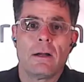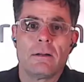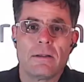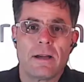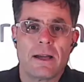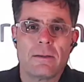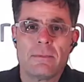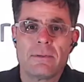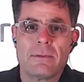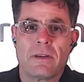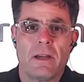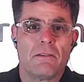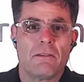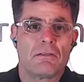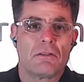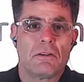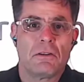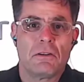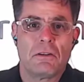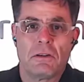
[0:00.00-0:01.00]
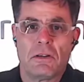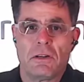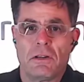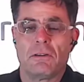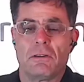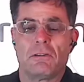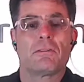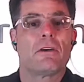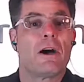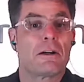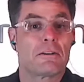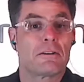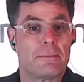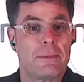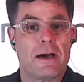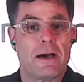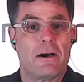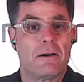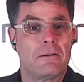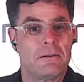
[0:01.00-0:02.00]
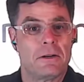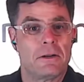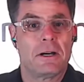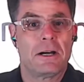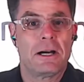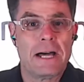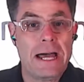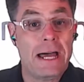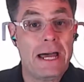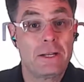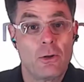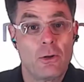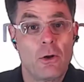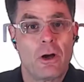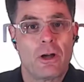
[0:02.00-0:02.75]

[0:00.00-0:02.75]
documentation is talked about ad